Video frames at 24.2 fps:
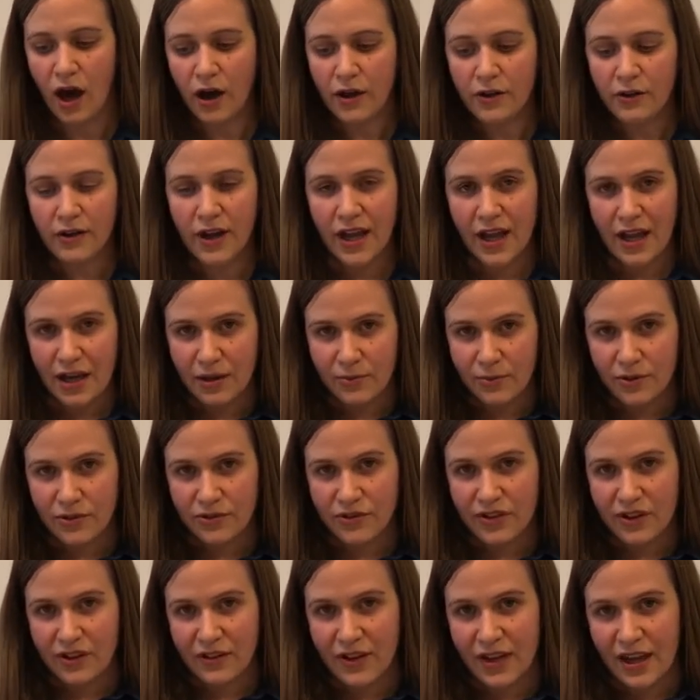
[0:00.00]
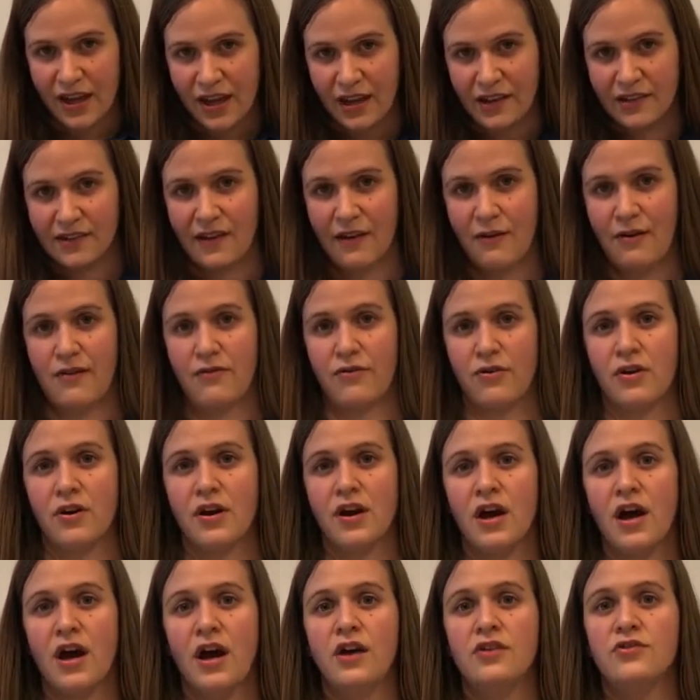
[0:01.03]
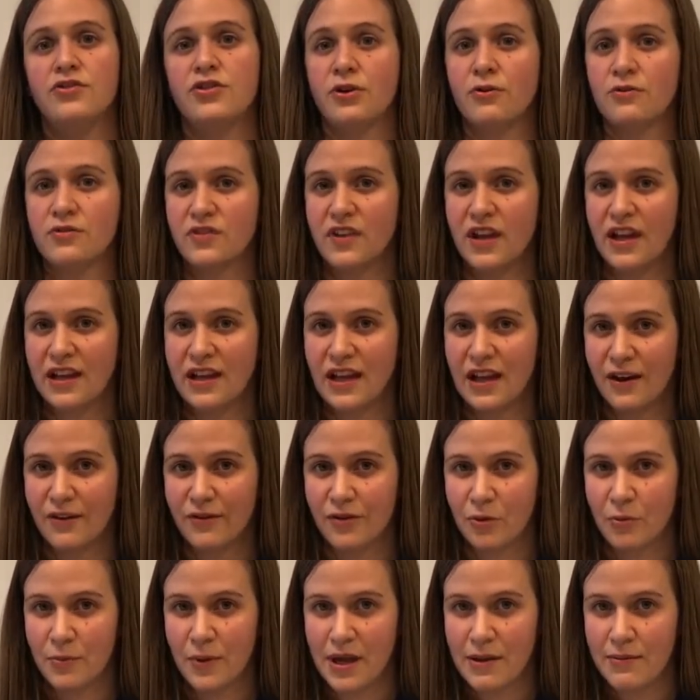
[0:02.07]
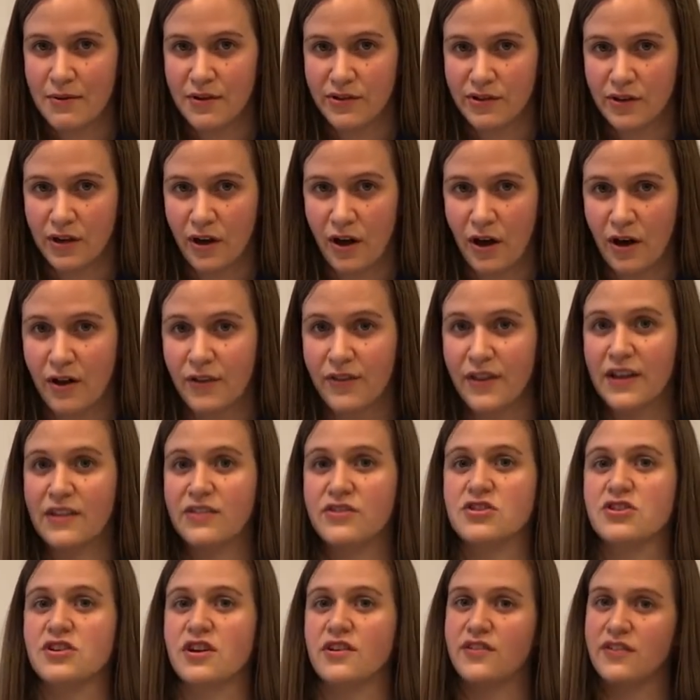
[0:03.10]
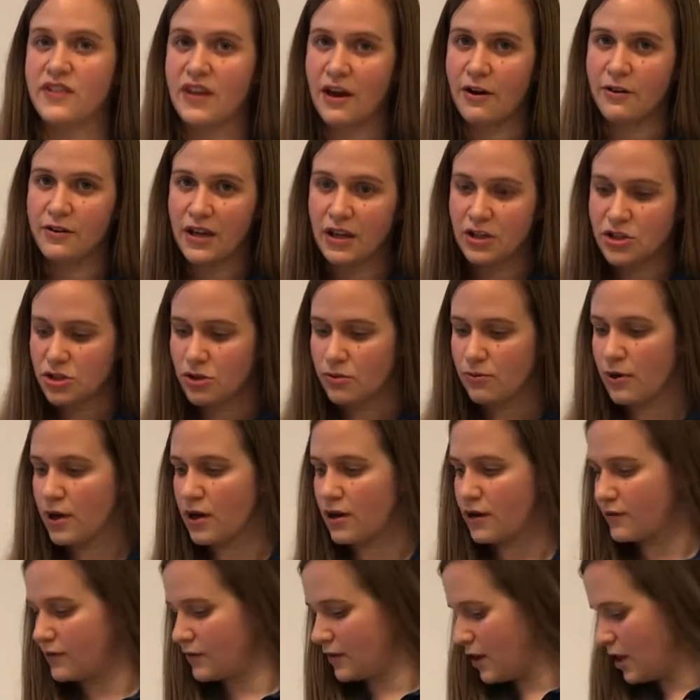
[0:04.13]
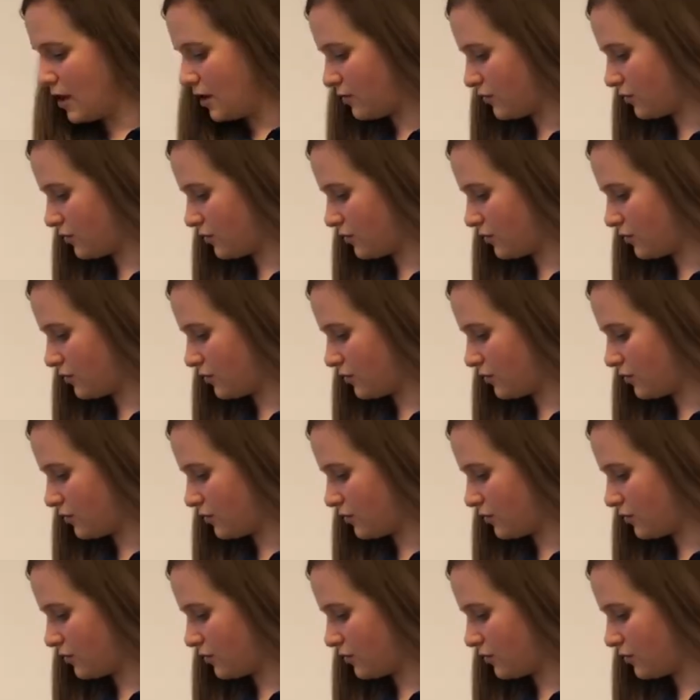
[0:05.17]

Other animals that lay eggs, however, don't take care of their babies at all. That's just how nature works.